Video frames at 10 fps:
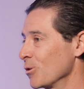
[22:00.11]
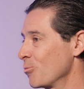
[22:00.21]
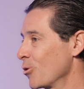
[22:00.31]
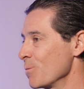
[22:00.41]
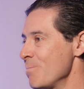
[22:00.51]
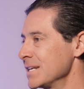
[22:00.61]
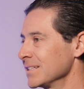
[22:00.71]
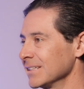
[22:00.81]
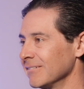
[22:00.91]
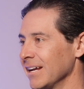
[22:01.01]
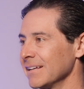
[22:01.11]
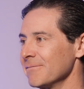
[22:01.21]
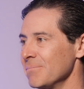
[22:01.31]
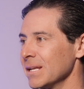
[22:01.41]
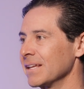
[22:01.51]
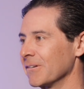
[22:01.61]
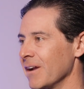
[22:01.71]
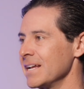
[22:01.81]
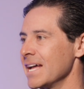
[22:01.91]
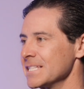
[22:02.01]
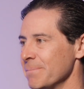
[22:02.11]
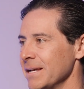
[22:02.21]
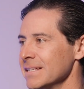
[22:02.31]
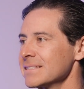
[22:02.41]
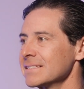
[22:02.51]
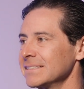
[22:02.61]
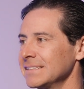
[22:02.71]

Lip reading: more important mentally, right? Being in the right headspace.